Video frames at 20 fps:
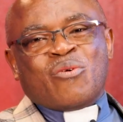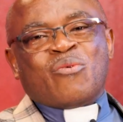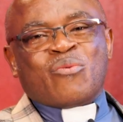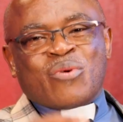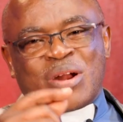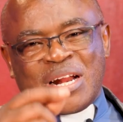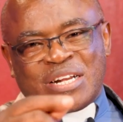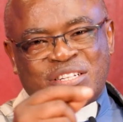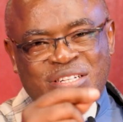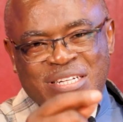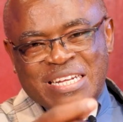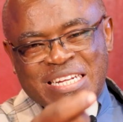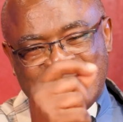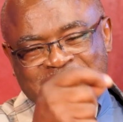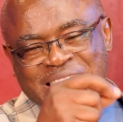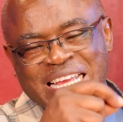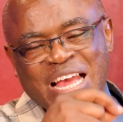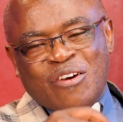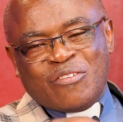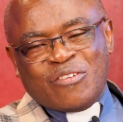grant you the
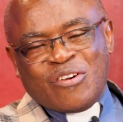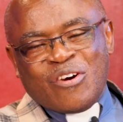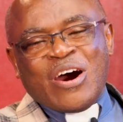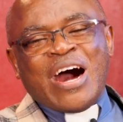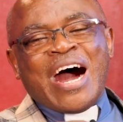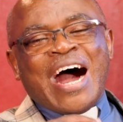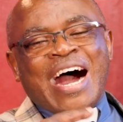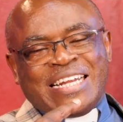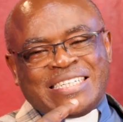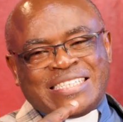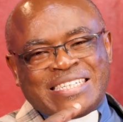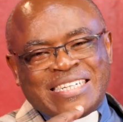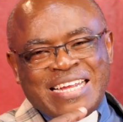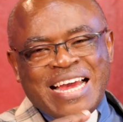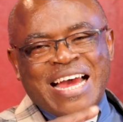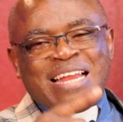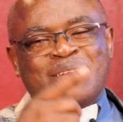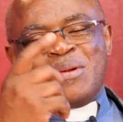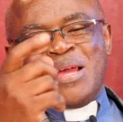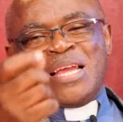desire of your heart.
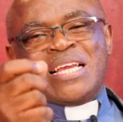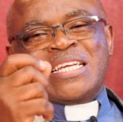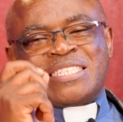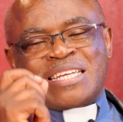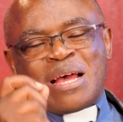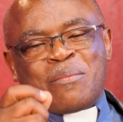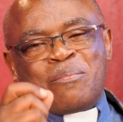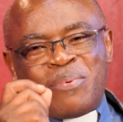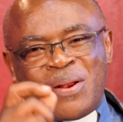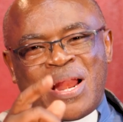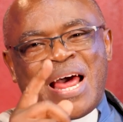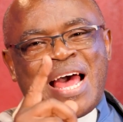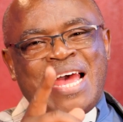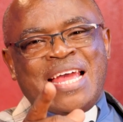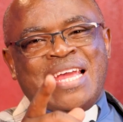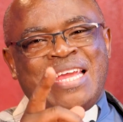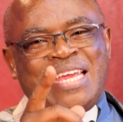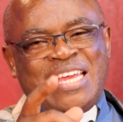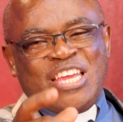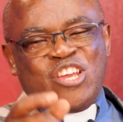And may he
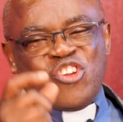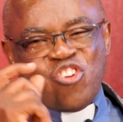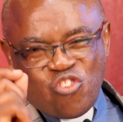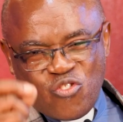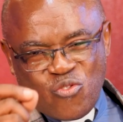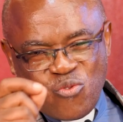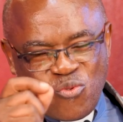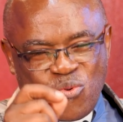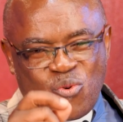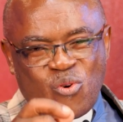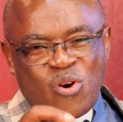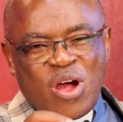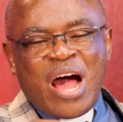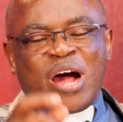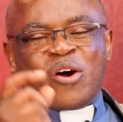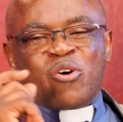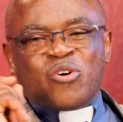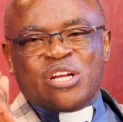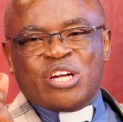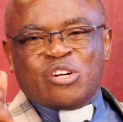supply you
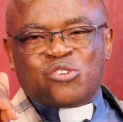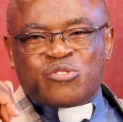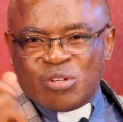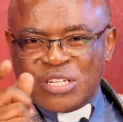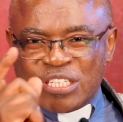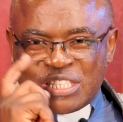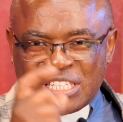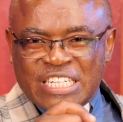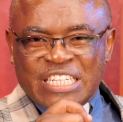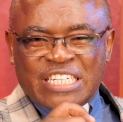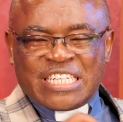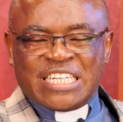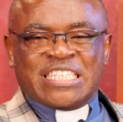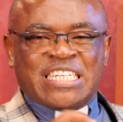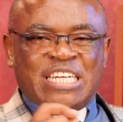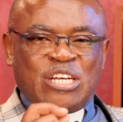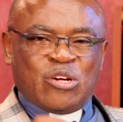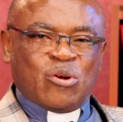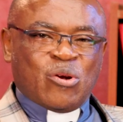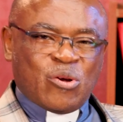according to his
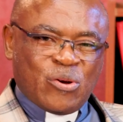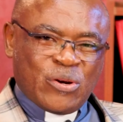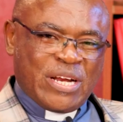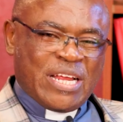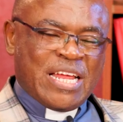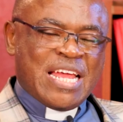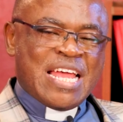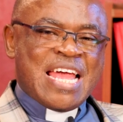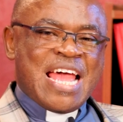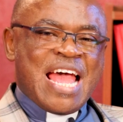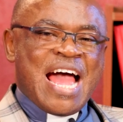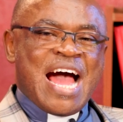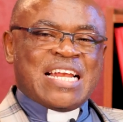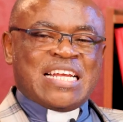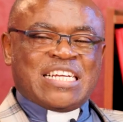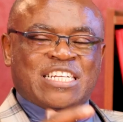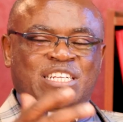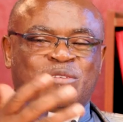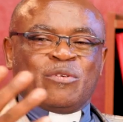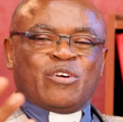riches in glory.
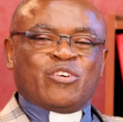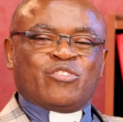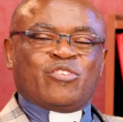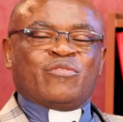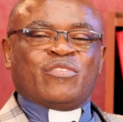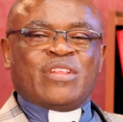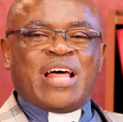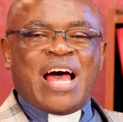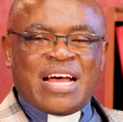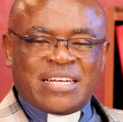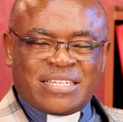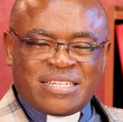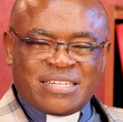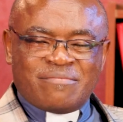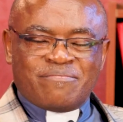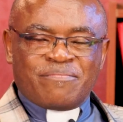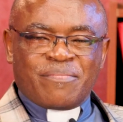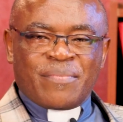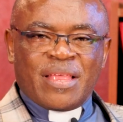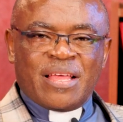And it's because of that
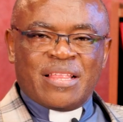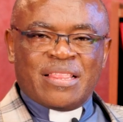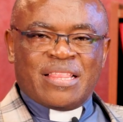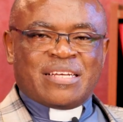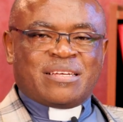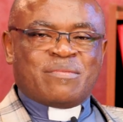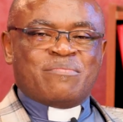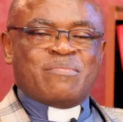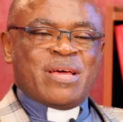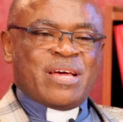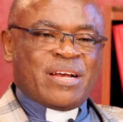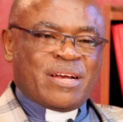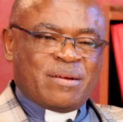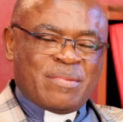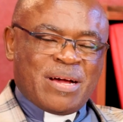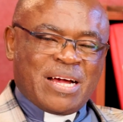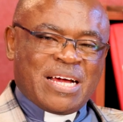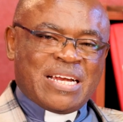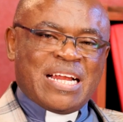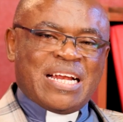that Mary
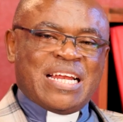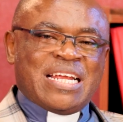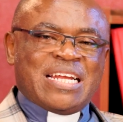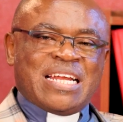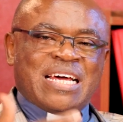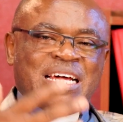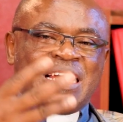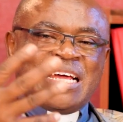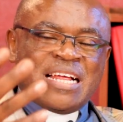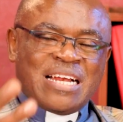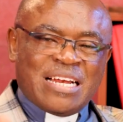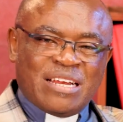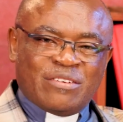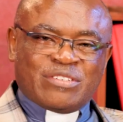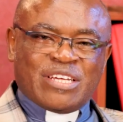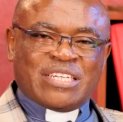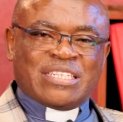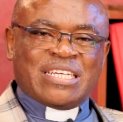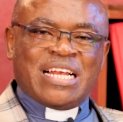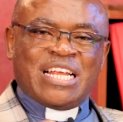Magdalene
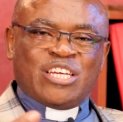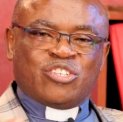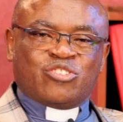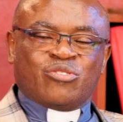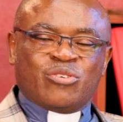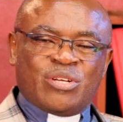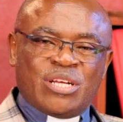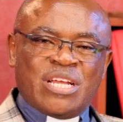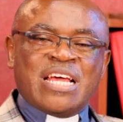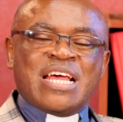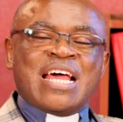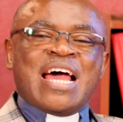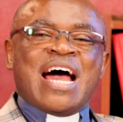leaves us a lesson,